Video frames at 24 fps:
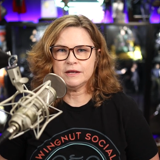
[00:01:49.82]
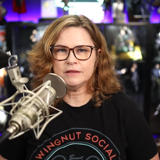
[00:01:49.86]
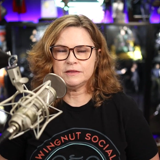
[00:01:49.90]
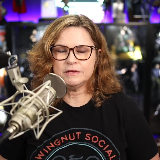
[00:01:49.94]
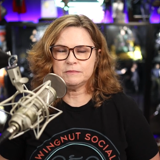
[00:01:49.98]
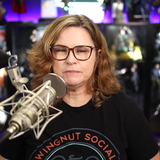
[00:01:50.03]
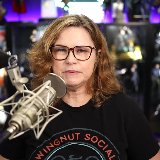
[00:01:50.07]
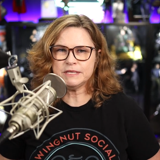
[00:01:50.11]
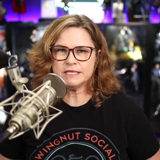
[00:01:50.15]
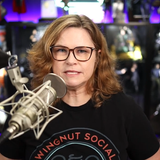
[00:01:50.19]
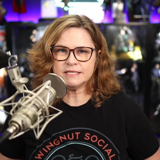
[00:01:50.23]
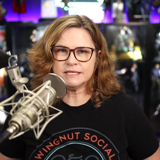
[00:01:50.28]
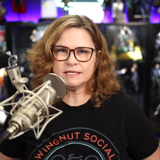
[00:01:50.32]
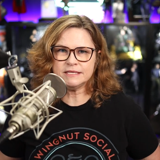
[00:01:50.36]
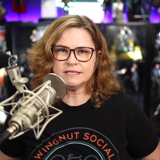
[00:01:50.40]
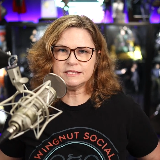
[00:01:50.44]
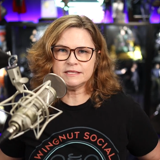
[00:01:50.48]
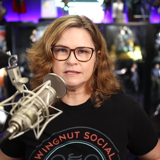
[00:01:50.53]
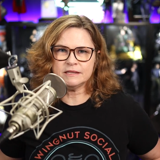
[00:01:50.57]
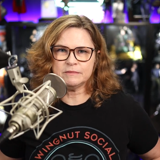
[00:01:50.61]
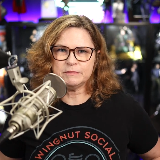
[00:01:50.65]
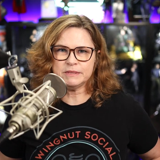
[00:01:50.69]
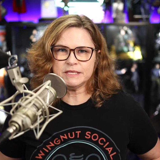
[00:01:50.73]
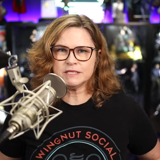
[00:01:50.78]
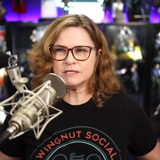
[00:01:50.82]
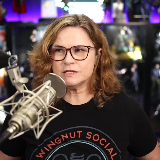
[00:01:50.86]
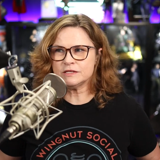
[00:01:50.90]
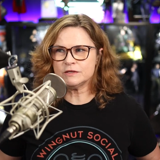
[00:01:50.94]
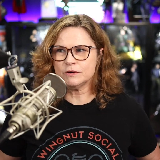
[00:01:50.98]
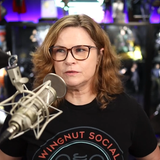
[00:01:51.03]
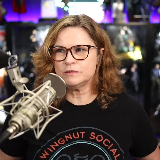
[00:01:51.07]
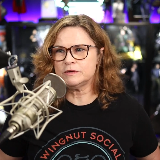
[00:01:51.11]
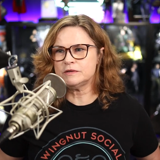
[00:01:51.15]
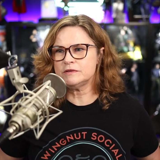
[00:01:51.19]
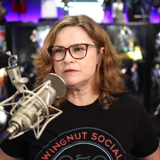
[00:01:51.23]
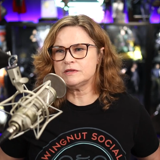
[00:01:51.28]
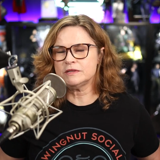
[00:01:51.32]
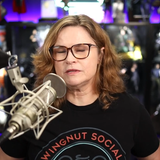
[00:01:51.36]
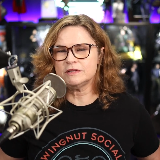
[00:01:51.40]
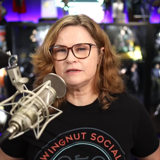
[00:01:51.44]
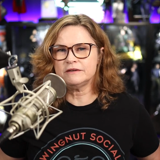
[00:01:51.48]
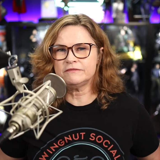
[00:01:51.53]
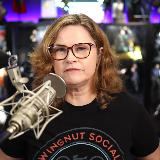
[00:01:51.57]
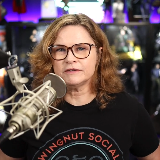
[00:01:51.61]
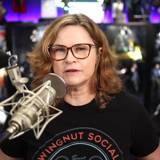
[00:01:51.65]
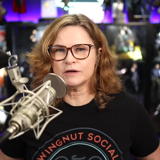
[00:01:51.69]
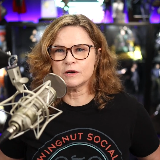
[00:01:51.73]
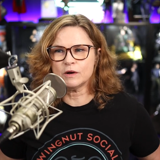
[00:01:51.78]
the business and the business owners and the
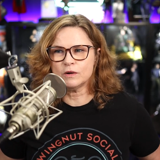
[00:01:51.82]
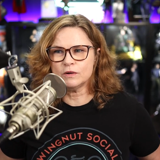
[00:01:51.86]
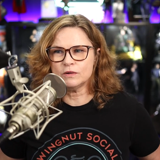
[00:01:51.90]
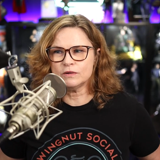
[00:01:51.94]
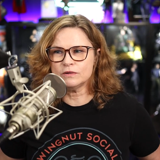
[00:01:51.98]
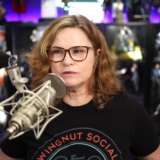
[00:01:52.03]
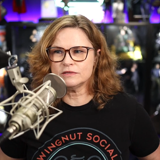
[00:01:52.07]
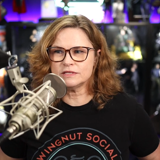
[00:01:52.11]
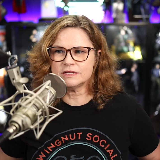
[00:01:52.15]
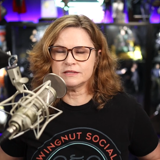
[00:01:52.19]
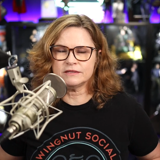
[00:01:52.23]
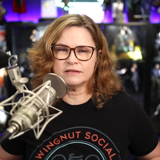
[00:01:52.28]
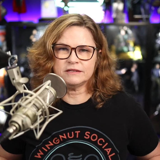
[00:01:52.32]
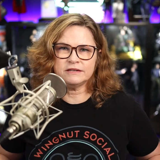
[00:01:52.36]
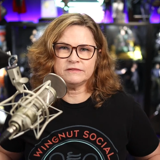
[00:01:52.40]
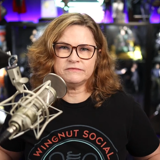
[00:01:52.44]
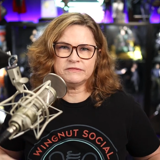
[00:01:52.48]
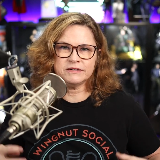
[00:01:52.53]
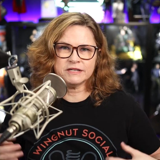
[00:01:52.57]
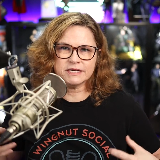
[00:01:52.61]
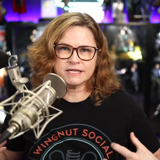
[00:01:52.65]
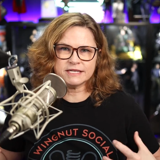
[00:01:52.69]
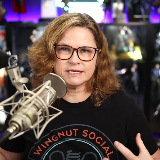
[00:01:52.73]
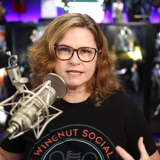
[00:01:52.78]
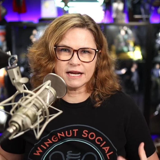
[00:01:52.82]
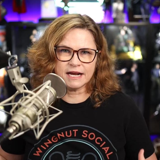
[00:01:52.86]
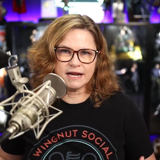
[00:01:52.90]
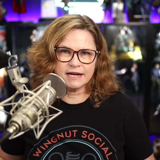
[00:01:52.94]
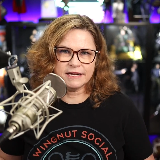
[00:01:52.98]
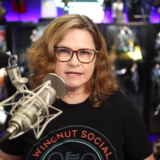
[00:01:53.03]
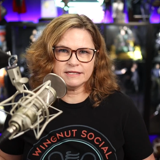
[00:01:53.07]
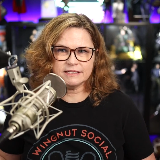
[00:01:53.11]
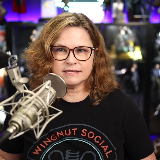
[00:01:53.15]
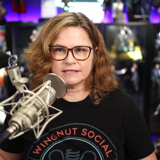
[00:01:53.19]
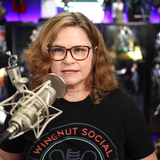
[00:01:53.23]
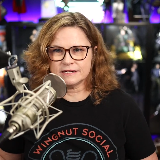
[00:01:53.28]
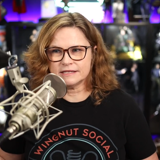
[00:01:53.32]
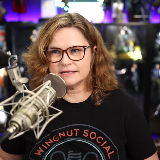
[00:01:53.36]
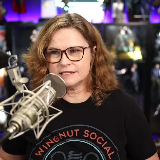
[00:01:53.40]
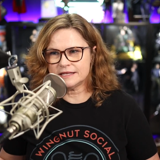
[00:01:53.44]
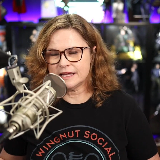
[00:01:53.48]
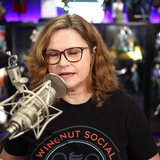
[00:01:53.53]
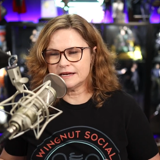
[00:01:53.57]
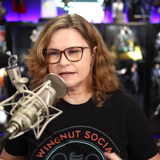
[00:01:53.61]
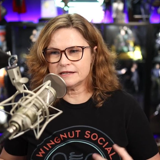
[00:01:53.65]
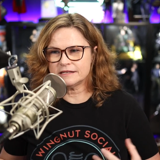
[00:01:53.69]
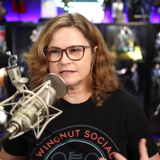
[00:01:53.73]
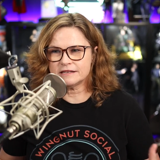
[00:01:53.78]
different goals and the different designs and
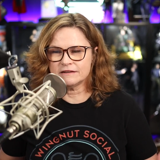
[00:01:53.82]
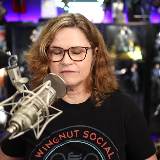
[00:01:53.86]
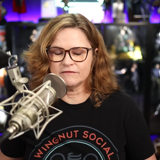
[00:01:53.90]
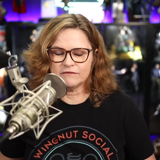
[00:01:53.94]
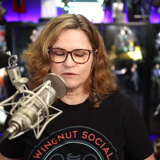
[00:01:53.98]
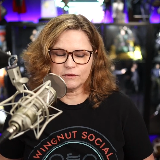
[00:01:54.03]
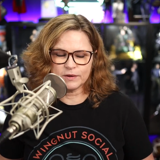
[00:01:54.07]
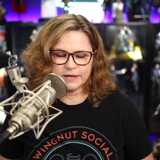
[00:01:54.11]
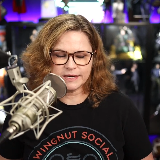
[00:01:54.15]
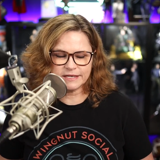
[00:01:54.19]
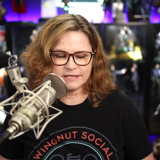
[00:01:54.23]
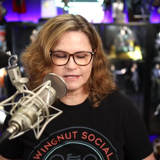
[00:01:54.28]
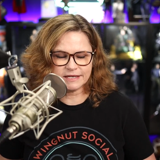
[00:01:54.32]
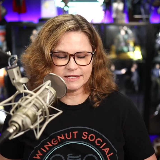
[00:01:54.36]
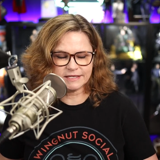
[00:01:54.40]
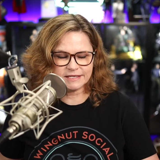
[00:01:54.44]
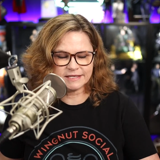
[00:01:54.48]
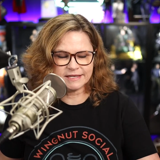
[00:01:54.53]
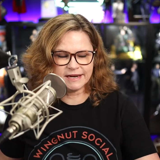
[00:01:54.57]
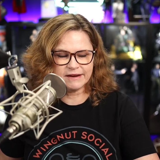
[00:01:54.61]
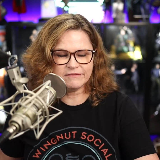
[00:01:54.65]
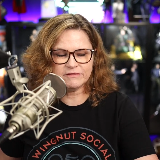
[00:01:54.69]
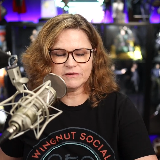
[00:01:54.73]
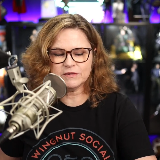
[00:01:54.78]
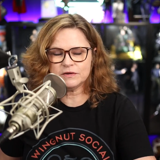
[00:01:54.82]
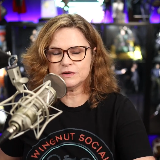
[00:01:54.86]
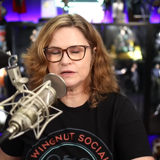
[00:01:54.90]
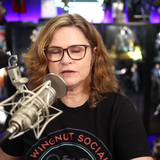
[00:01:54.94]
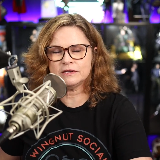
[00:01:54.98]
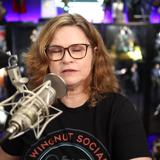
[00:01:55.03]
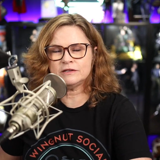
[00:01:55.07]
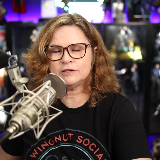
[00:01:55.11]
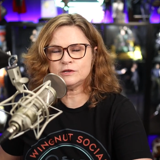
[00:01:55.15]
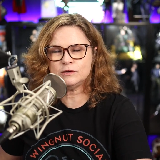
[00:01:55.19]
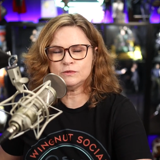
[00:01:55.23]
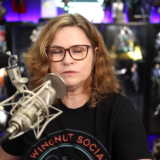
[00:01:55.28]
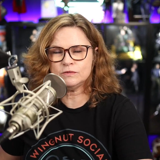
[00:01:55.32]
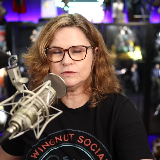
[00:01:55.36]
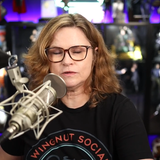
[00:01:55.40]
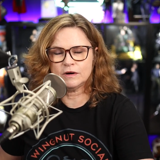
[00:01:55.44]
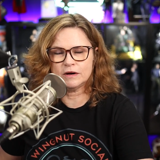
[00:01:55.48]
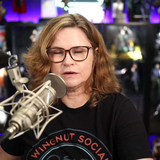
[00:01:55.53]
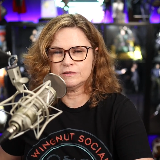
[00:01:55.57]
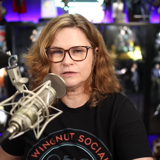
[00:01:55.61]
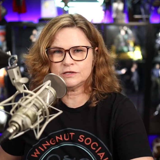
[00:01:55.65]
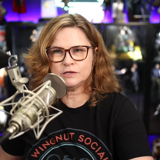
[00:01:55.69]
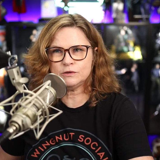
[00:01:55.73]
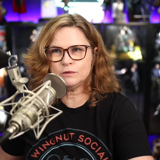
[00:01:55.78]
aesthetics and voice. It's never two
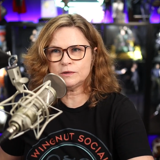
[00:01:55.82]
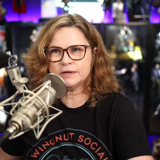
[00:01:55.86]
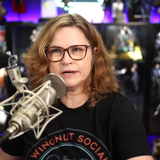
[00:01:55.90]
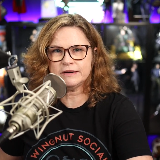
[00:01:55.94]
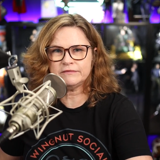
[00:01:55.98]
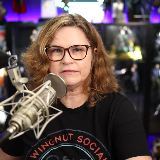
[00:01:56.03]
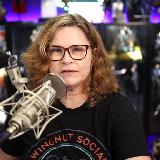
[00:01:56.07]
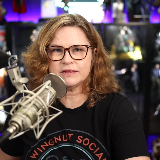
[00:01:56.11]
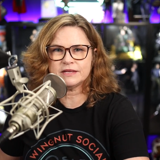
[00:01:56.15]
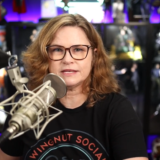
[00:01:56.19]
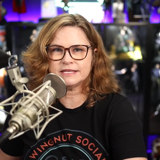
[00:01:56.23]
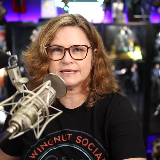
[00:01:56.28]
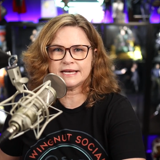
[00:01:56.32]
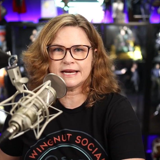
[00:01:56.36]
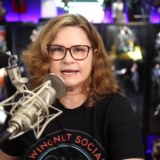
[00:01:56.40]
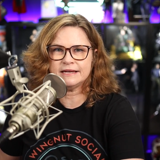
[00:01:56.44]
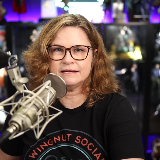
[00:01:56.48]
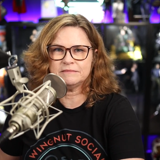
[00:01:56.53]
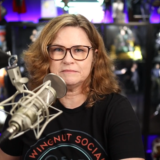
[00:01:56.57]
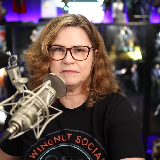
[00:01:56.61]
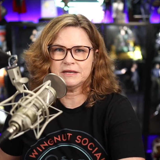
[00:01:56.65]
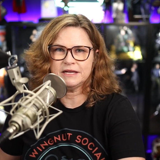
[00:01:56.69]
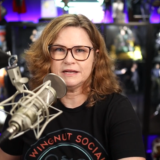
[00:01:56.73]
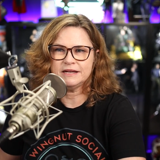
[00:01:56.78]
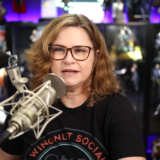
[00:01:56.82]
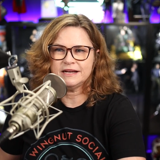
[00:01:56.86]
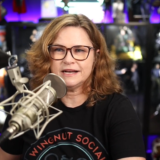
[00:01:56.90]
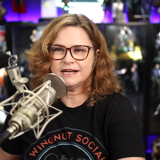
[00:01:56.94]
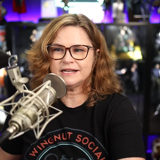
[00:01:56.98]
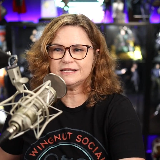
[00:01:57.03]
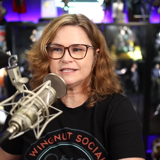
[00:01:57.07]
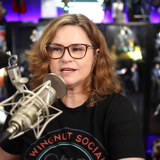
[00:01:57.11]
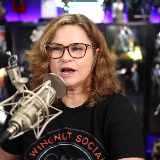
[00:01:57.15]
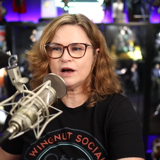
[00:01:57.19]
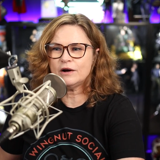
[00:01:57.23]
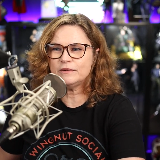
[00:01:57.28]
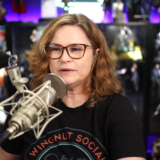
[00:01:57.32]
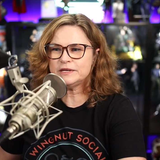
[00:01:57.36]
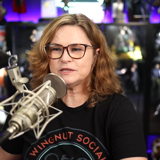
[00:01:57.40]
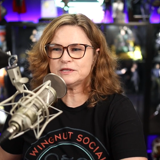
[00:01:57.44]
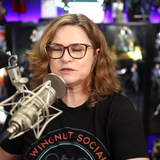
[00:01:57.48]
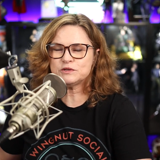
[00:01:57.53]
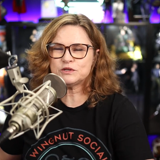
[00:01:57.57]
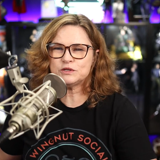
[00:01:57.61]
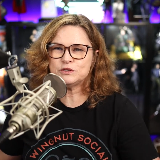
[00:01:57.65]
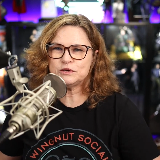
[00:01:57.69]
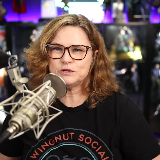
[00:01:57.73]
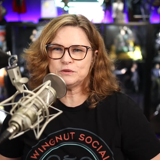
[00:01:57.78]
or two are never the same. It's
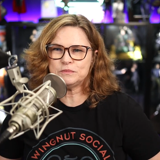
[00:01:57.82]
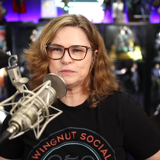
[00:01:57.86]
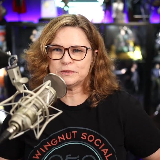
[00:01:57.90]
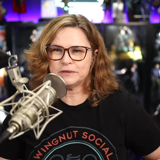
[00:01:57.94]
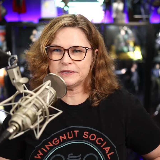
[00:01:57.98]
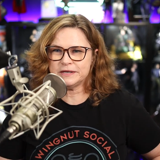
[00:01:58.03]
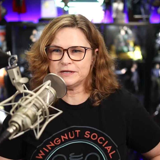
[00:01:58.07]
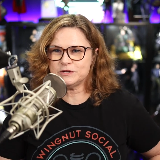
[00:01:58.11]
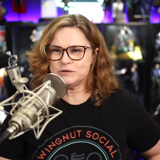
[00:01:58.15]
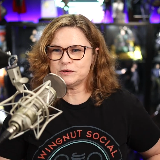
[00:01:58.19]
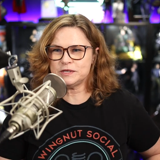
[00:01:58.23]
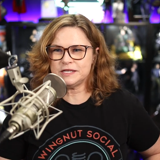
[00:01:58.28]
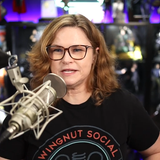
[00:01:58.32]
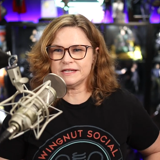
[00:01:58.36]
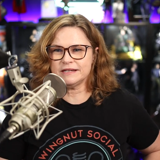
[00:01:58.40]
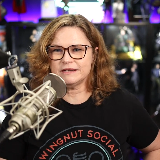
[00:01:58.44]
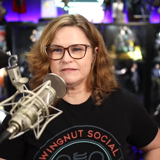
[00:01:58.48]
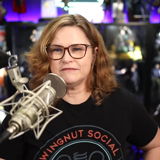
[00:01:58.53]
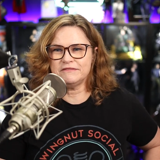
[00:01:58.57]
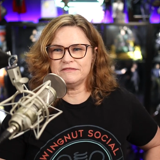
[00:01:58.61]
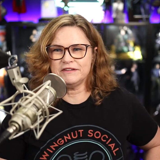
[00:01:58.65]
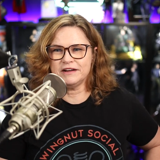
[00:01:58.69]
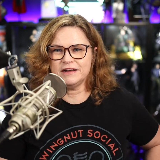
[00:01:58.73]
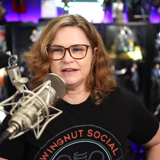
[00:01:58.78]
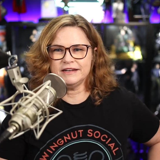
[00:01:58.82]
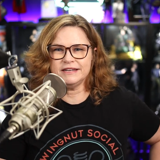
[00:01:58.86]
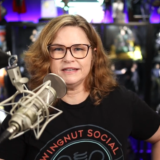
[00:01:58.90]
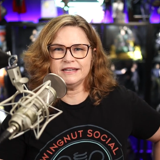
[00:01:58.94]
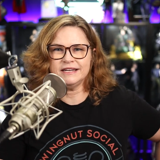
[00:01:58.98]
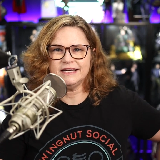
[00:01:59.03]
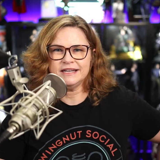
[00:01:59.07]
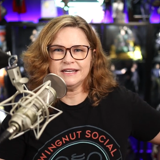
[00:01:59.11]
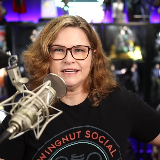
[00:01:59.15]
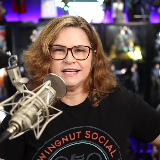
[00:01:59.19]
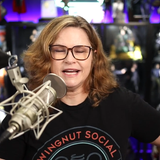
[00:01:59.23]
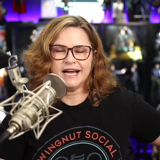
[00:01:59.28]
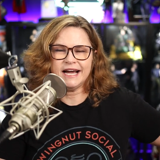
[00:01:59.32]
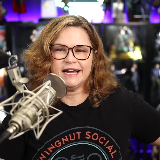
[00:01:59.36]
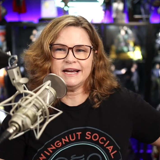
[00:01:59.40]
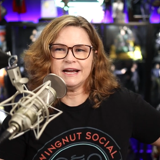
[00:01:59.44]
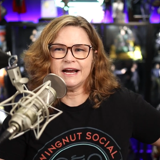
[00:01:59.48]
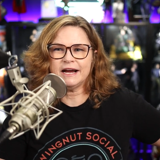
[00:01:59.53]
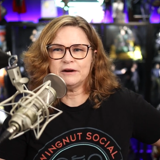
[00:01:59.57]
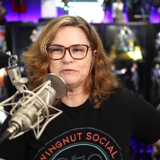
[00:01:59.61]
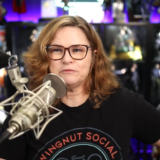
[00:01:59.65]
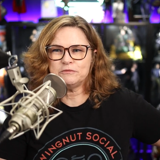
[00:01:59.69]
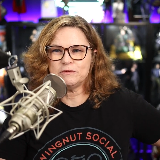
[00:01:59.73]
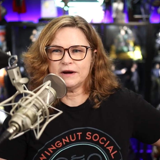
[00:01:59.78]
always super interesting and fun.
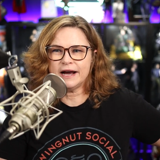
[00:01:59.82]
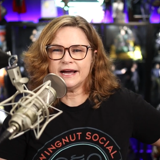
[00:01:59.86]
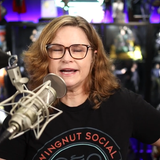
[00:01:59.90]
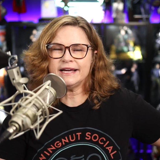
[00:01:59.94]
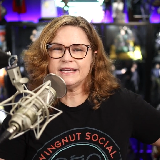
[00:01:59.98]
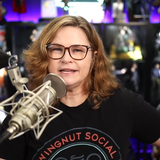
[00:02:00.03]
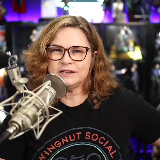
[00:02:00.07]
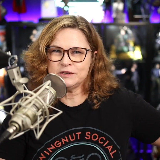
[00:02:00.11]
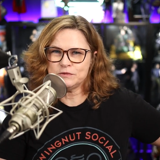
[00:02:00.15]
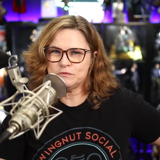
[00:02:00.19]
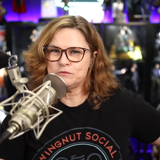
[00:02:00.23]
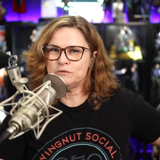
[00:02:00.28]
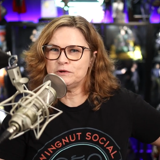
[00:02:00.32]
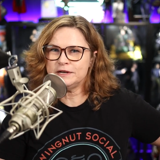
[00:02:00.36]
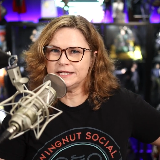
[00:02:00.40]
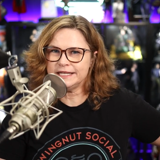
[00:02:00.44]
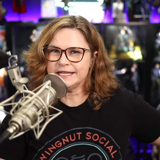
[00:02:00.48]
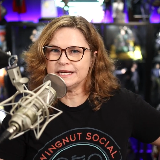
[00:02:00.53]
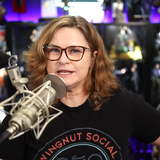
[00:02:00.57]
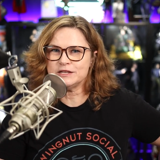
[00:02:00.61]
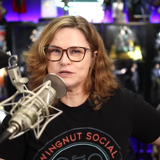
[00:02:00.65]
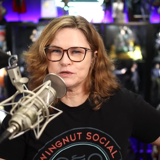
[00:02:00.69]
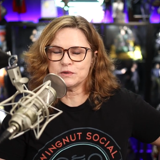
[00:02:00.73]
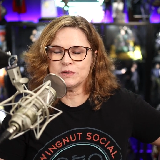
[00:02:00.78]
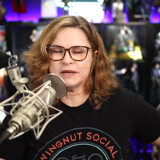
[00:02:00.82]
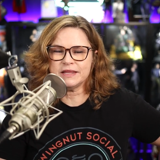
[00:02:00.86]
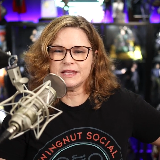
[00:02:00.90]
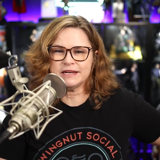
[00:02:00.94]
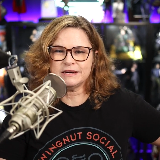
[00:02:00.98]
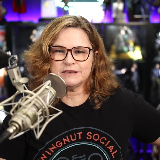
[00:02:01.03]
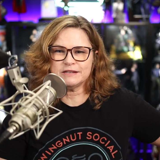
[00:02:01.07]
I, I, I really enjoy that